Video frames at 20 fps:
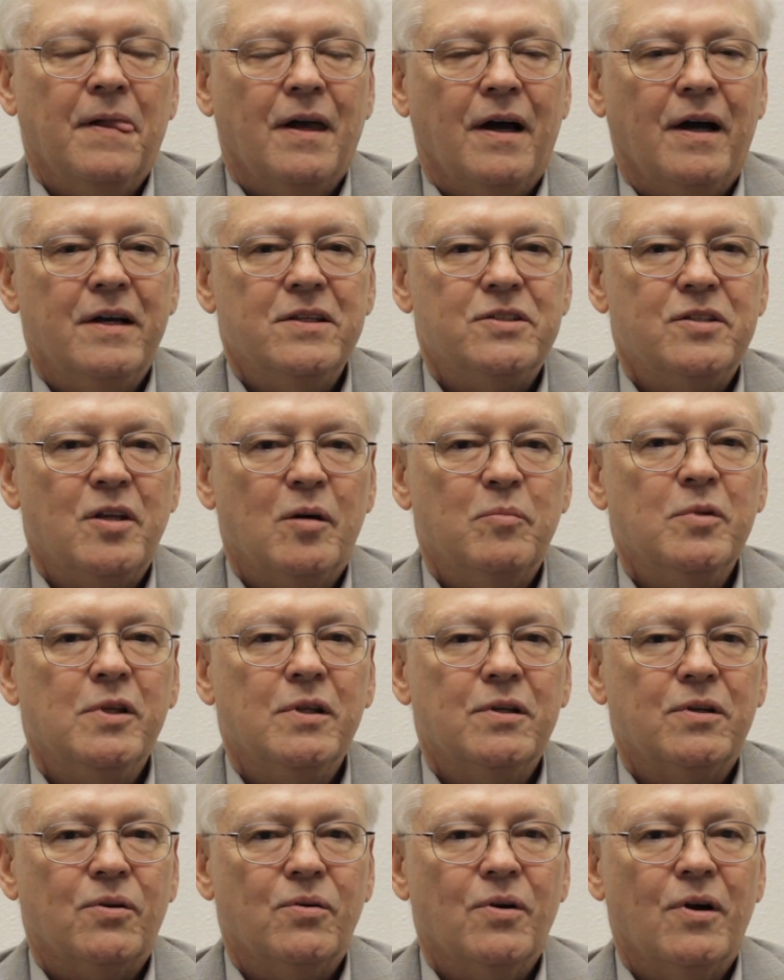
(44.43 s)
I
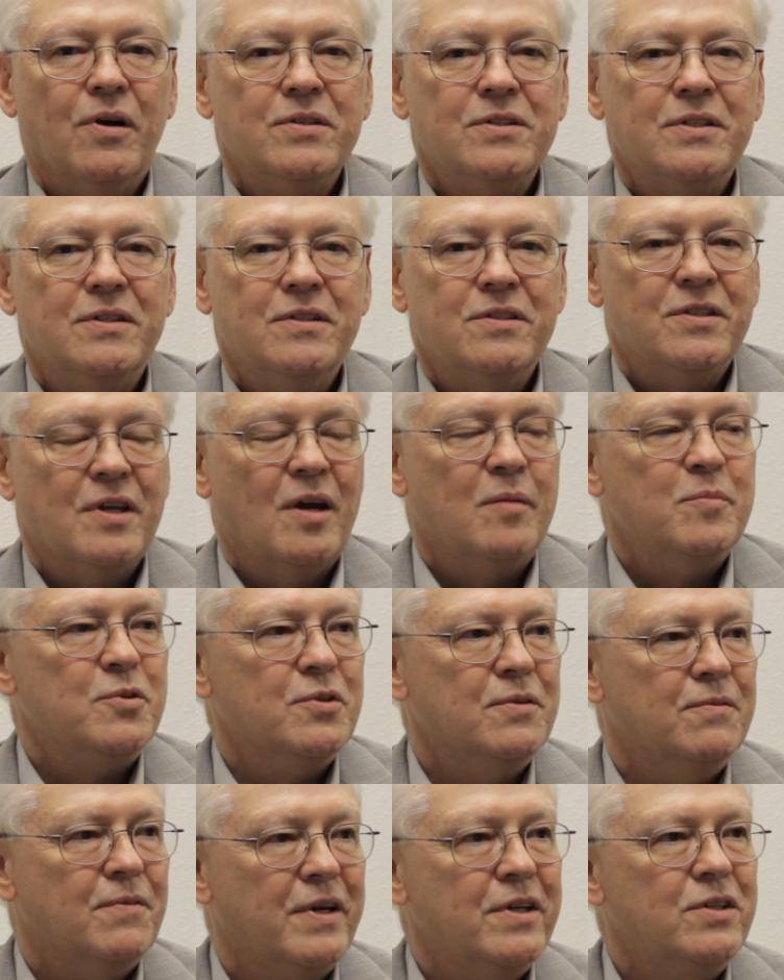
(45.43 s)
stumbled across this
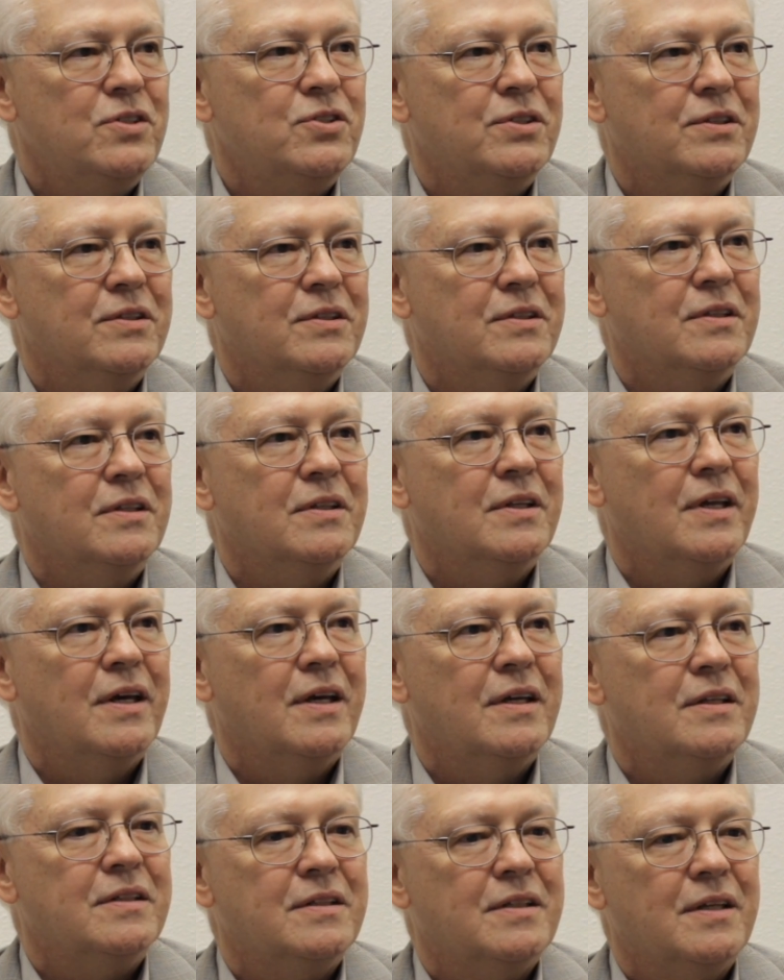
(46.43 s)
observation
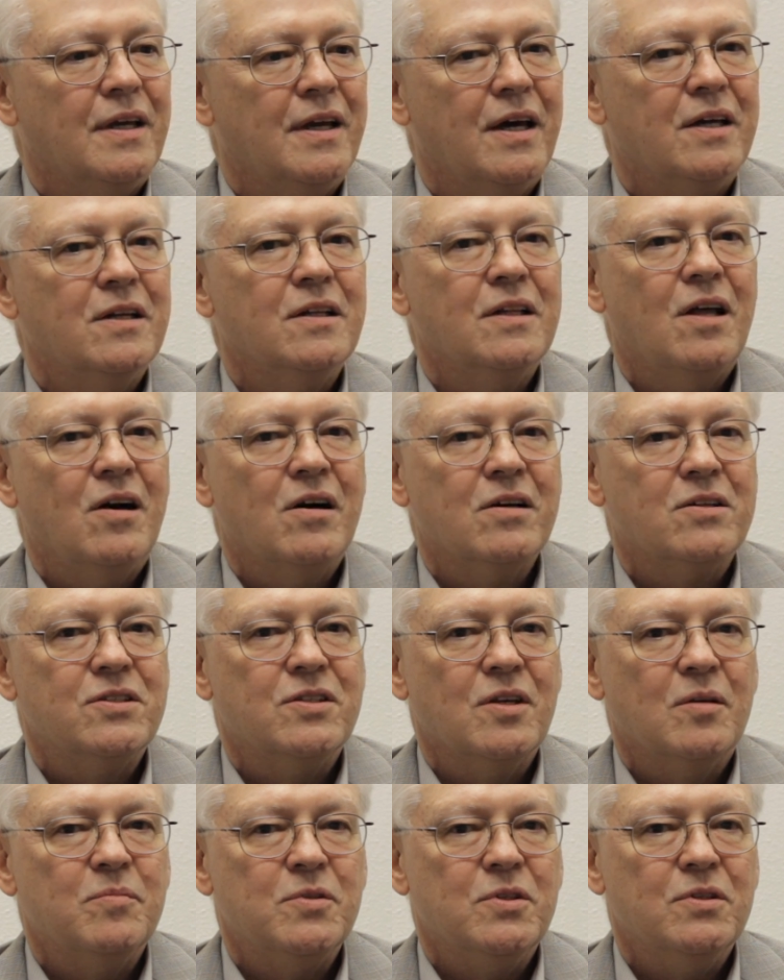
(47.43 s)
that analog
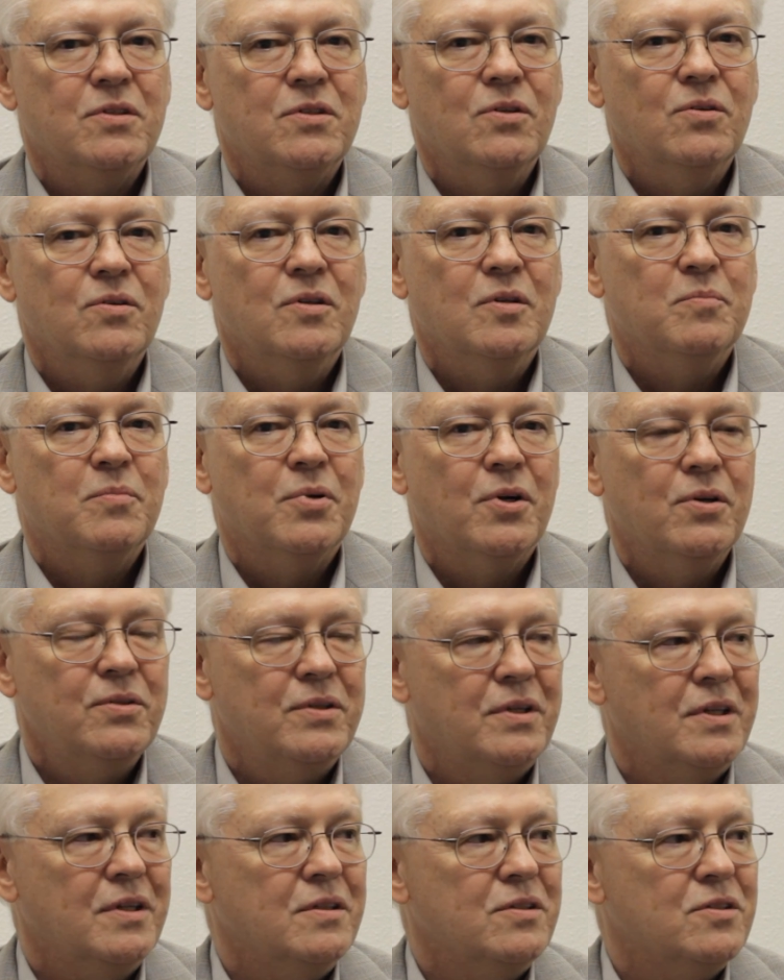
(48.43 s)
substituted
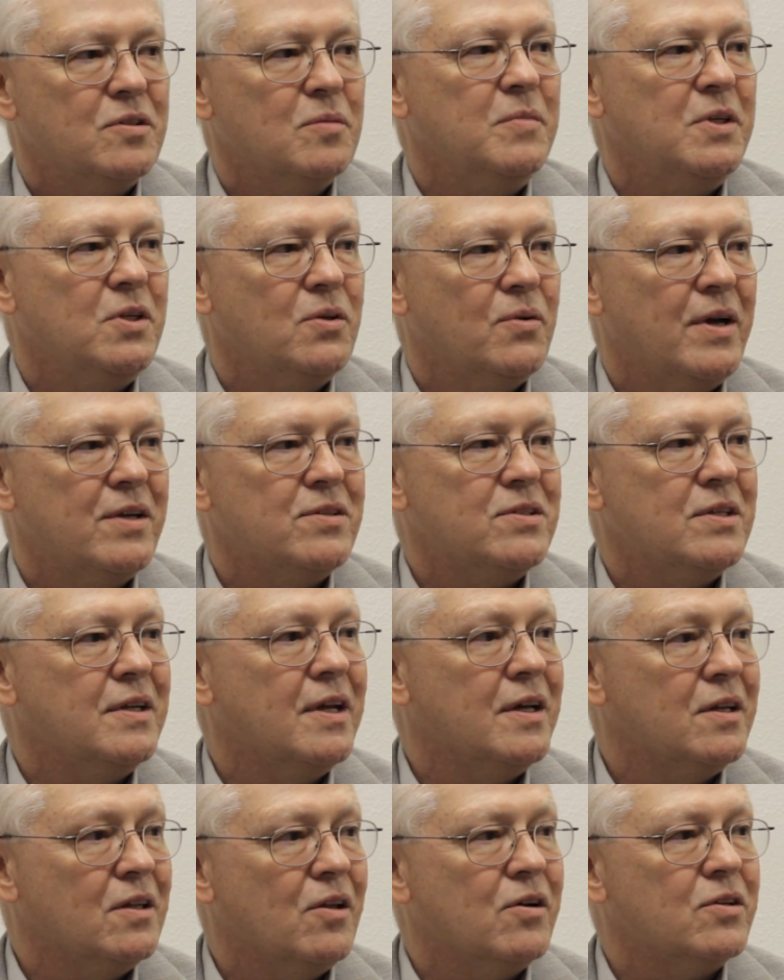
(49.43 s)
proteins, amino acid
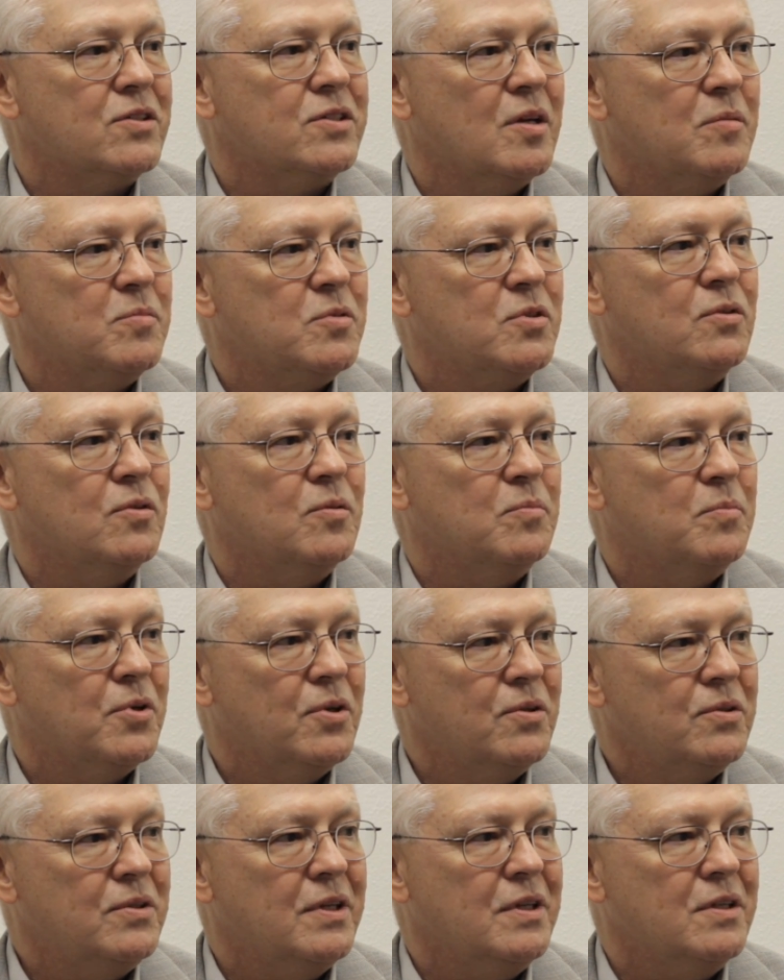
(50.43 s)
analog substituted
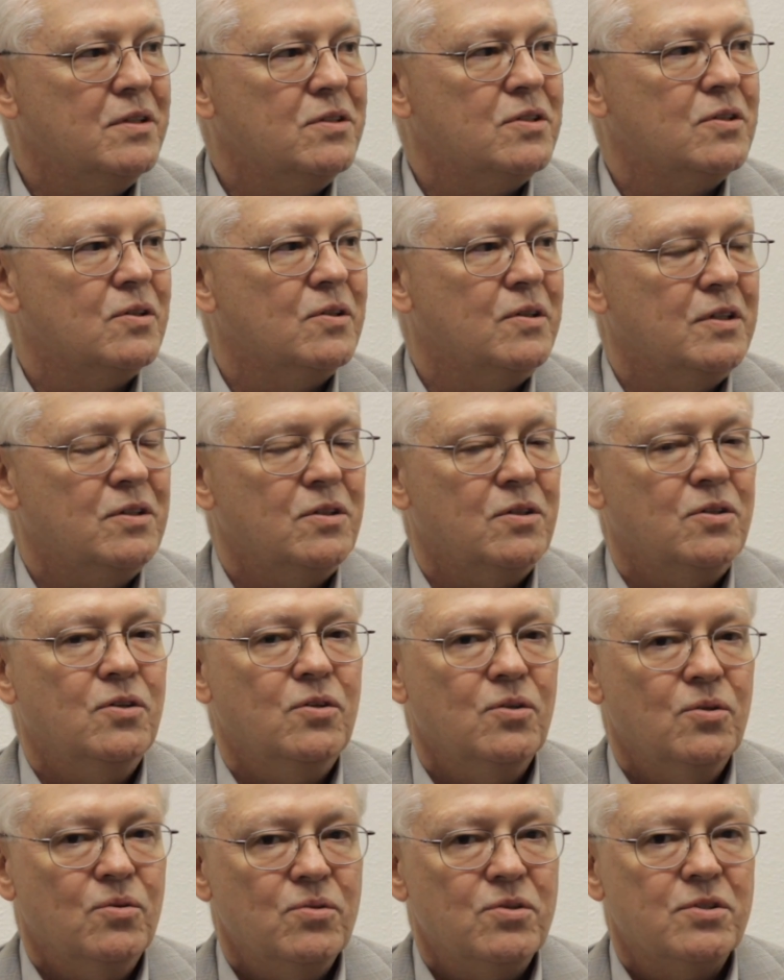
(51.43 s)
proteins, could
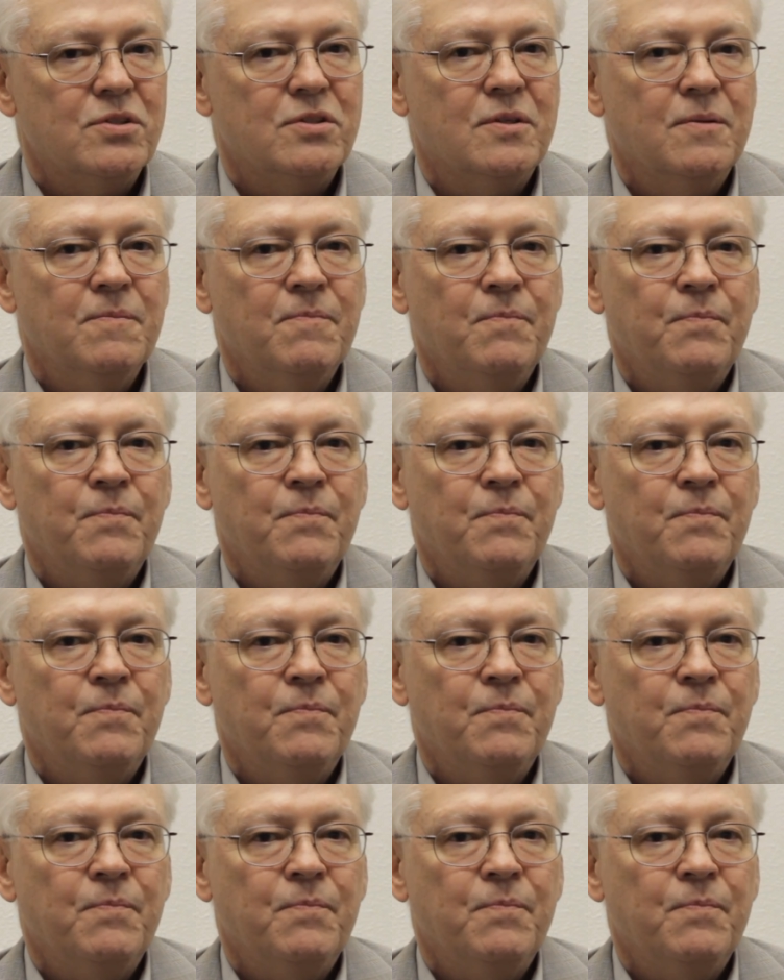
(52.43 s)
induce